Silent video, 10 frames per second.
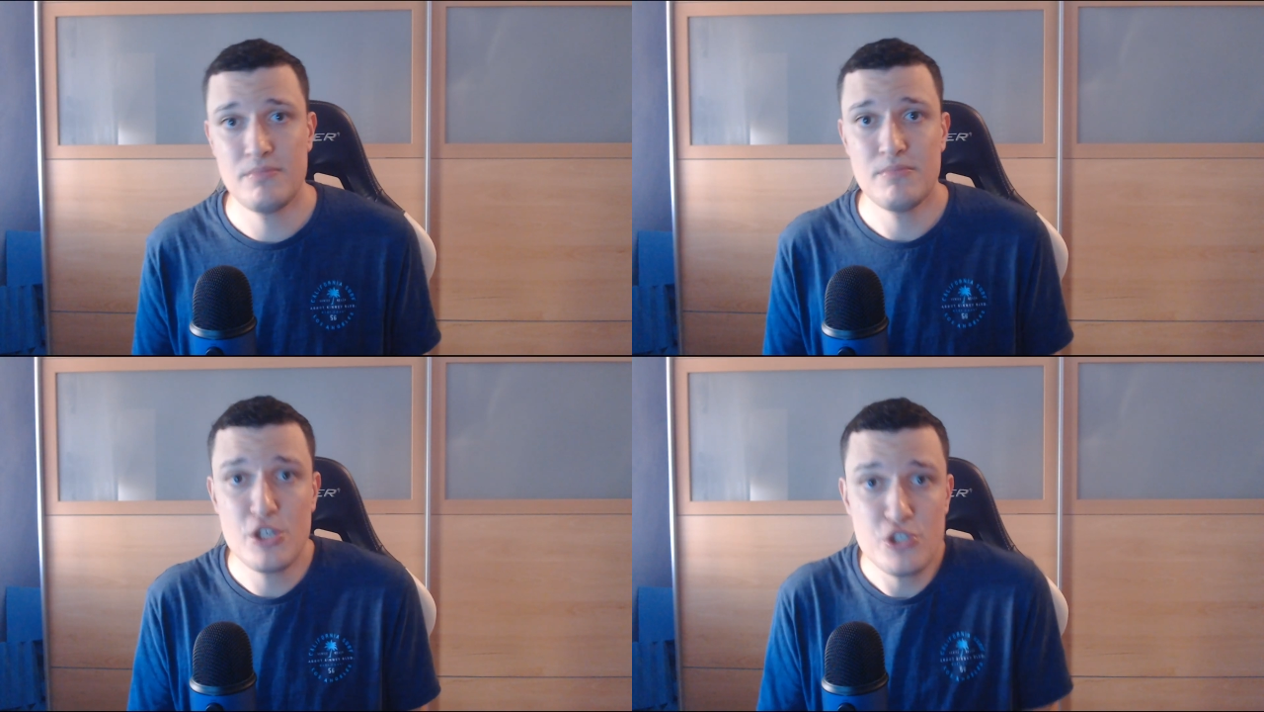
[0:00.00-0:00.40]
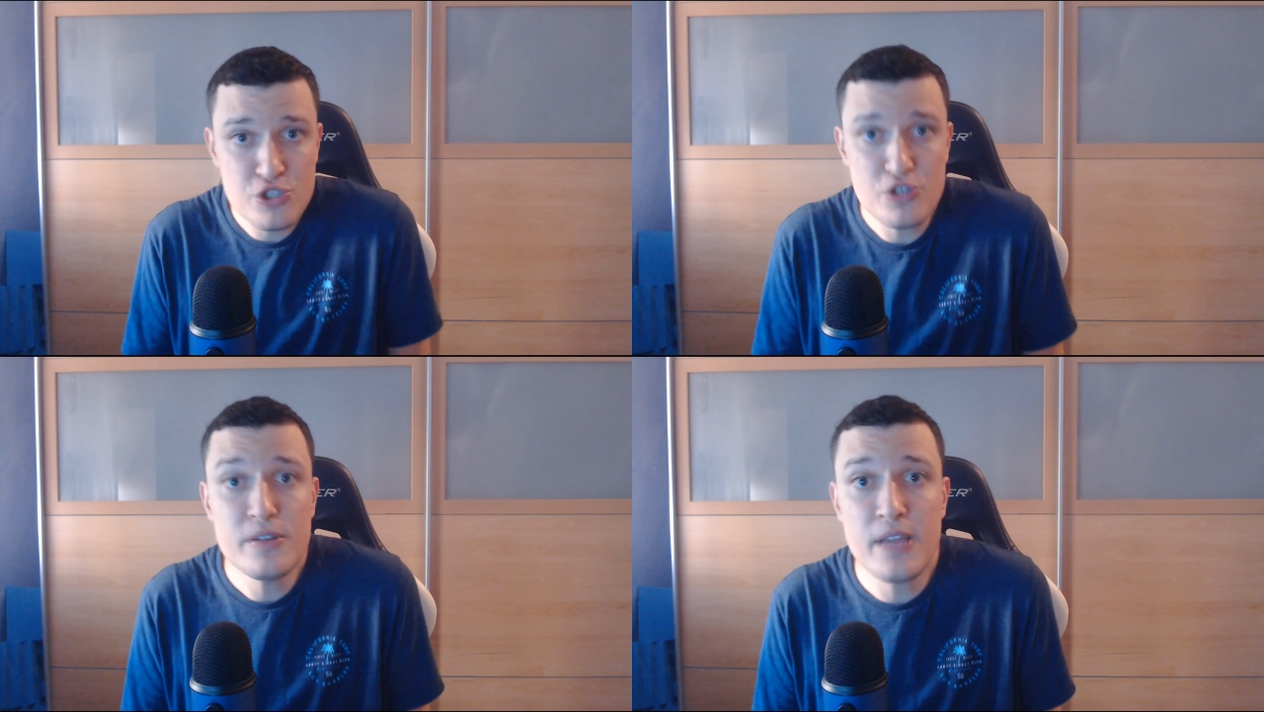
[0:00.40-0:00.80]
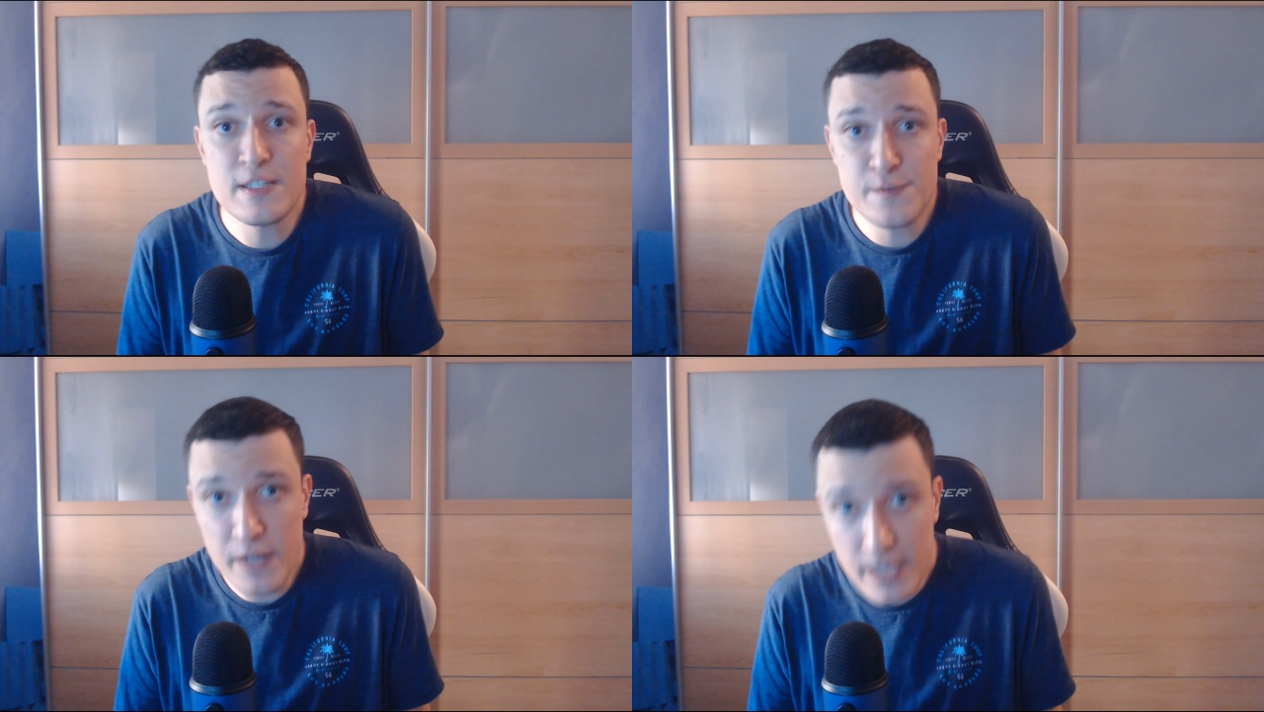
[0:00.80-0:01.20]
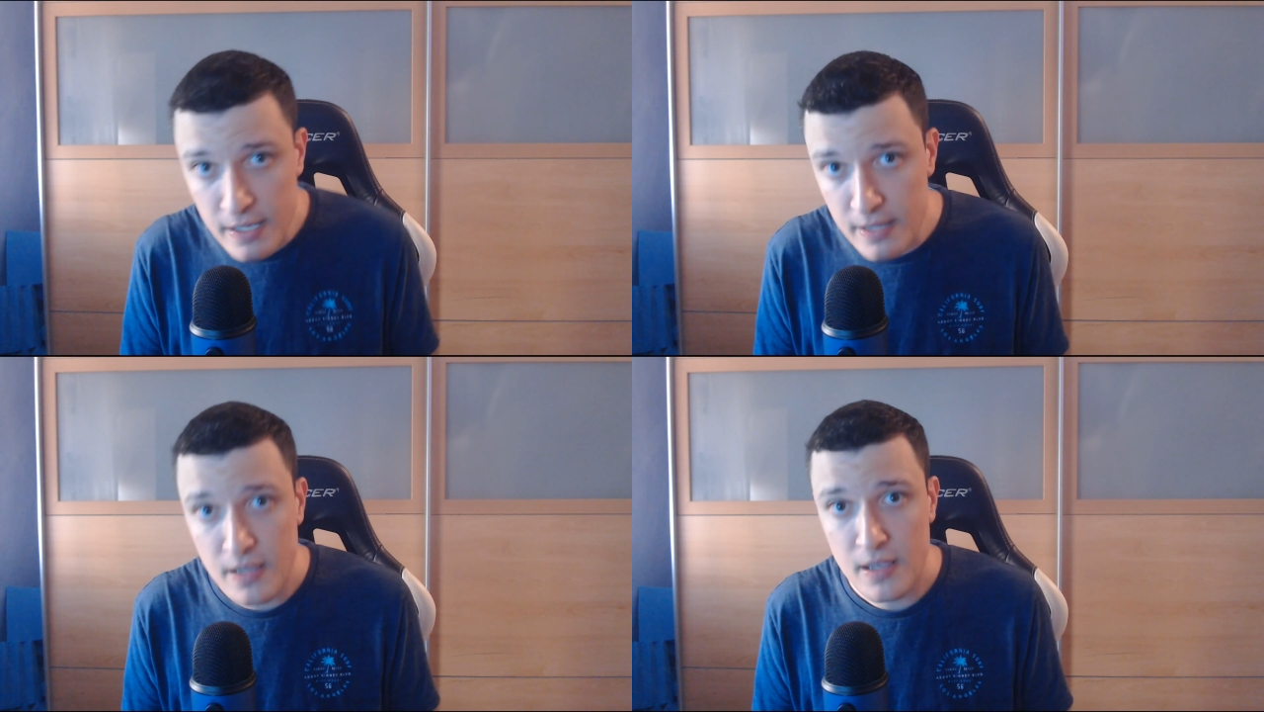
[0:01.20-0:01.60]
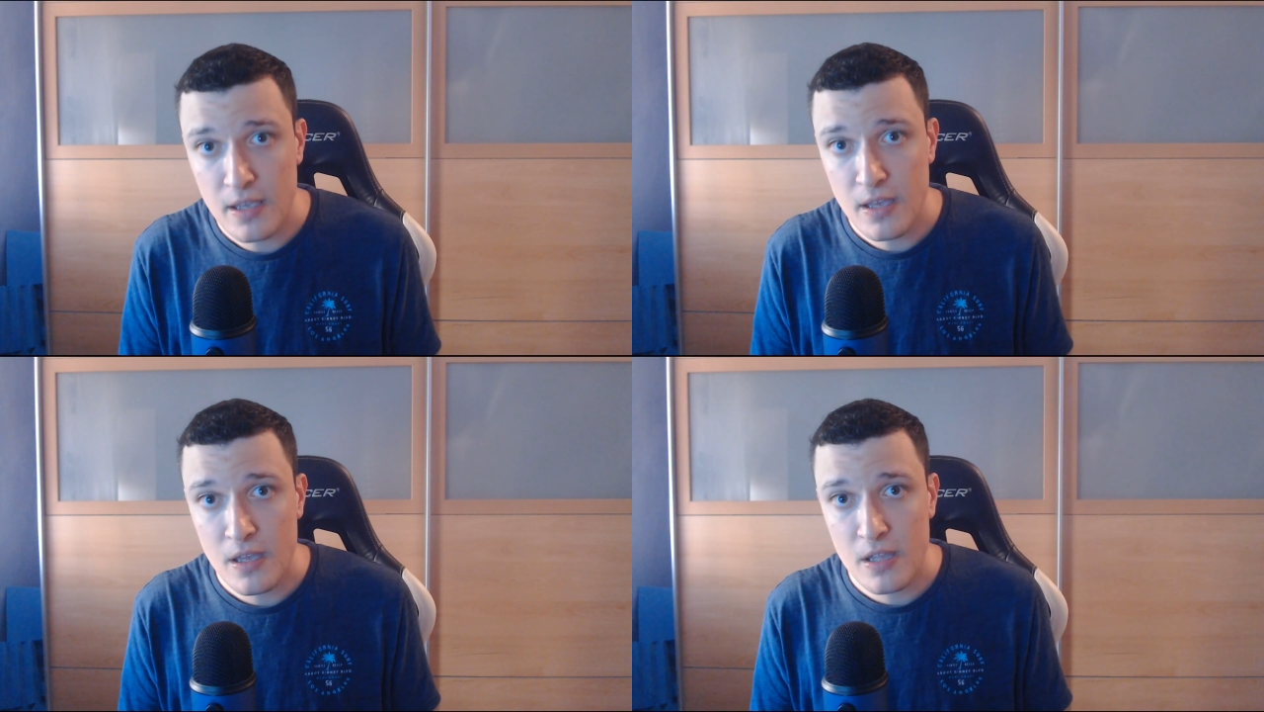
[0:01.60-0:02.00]
it sure does feel good
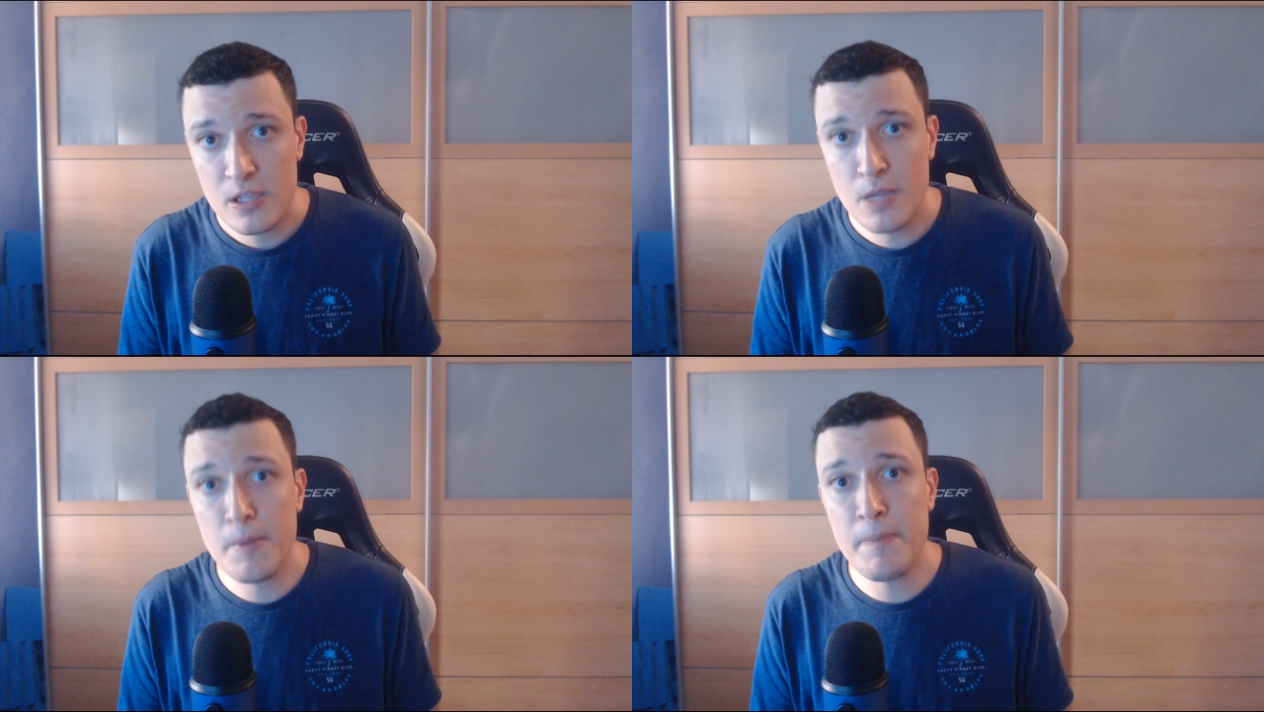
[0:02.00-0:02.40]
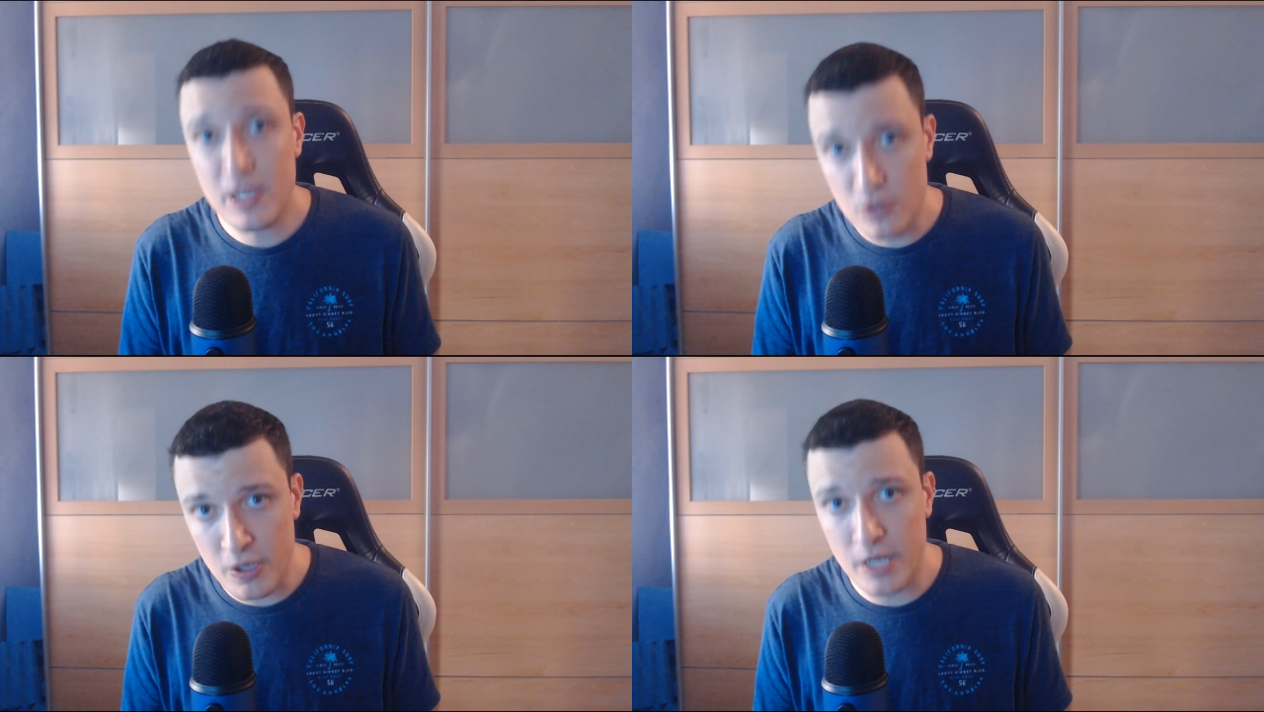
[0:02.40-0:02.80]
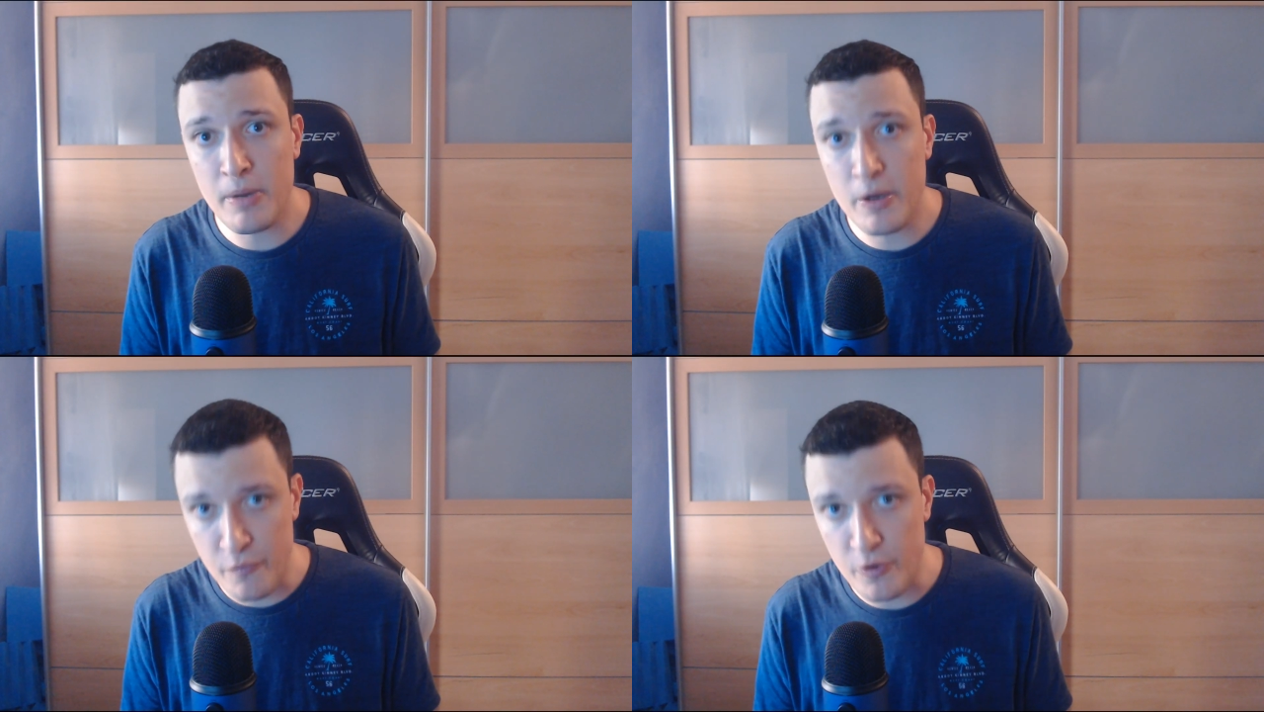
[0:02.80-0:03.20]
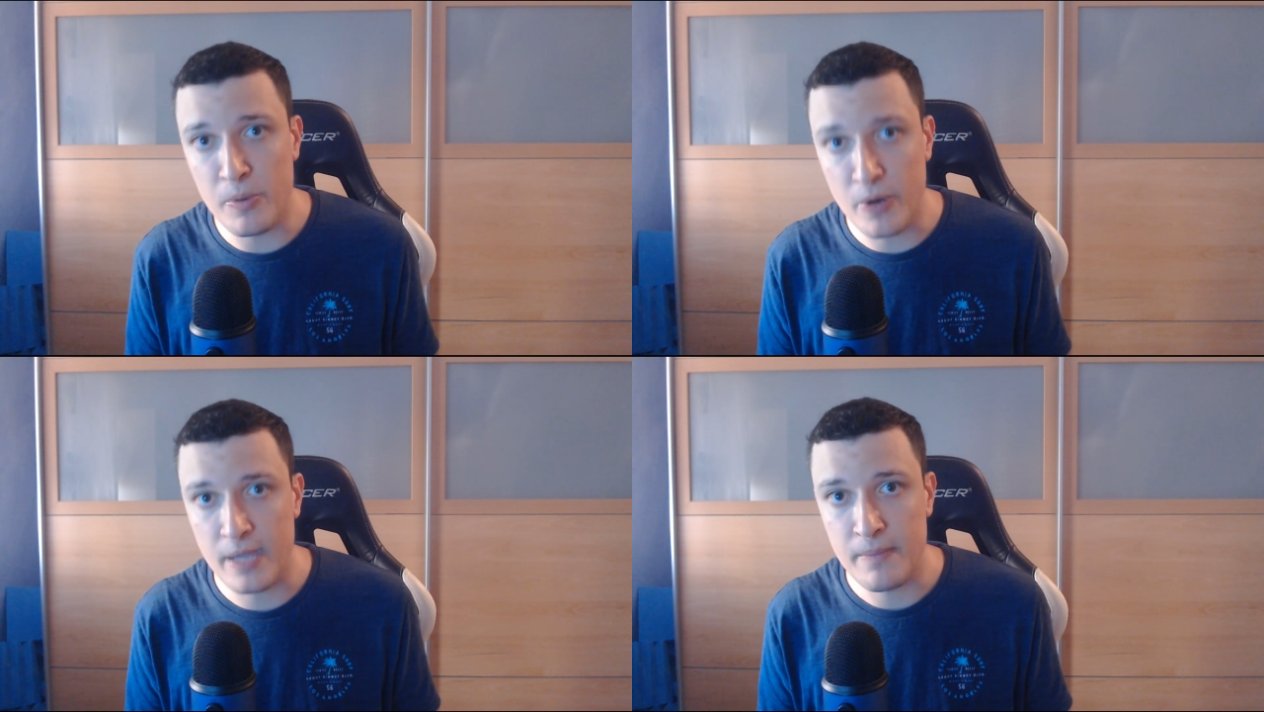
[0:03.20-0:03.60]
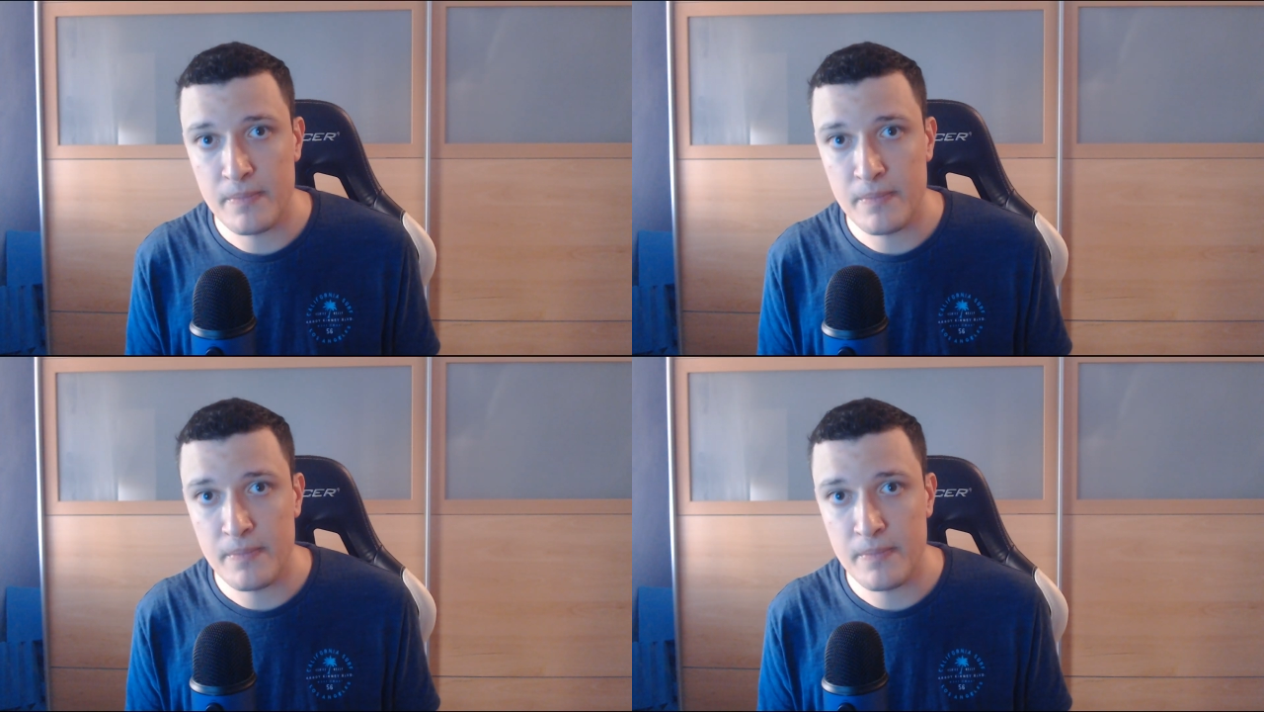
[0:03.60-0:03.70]
to be back talking about a football game.